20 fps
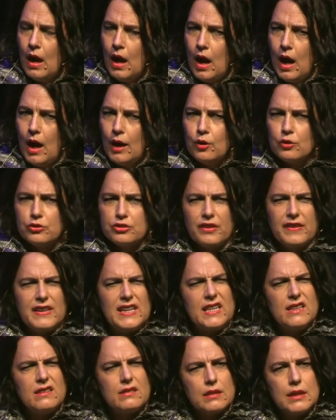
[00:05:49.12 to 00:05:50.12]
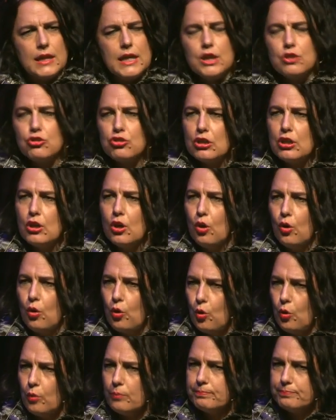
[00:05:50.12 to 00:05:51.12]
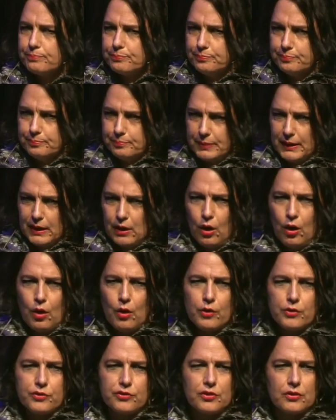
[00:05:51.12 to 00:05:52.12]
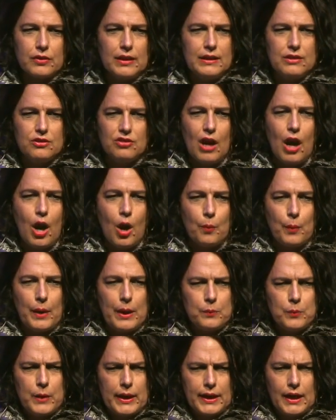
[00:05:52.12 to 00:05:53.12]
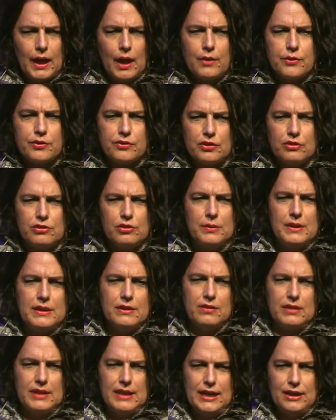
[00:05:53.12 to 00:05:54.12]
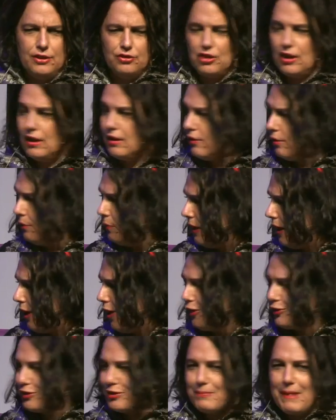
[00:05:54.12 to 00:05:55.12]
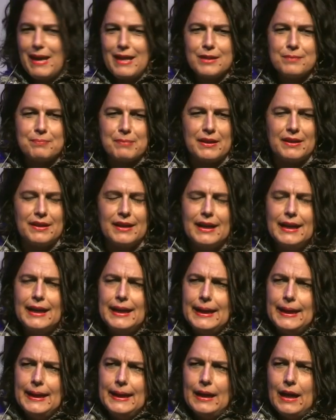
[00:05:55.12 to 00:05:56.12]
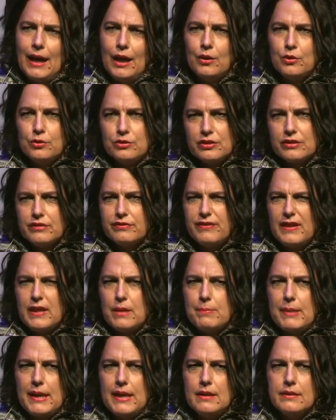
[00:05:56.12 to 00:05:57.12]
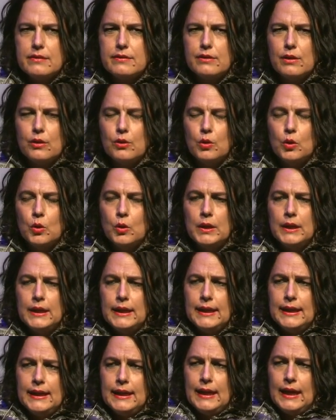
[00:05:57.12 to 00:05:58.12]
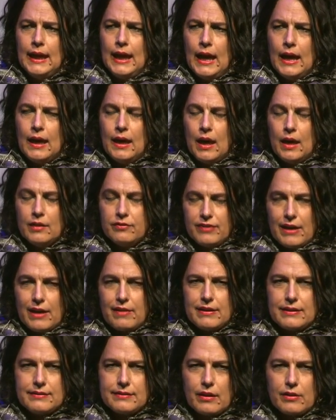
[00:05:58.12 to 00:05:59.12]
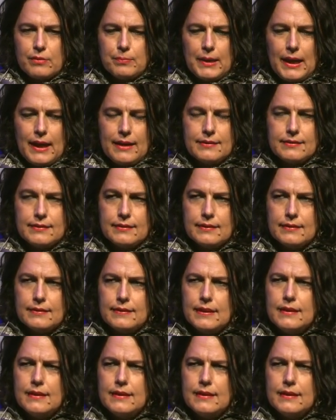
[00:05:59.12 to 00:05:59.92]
I looked at the Indonesian law, because in Darwin we're closer to Indonesia than we are to Melbourne. I looked at the Philippines law, and various other places.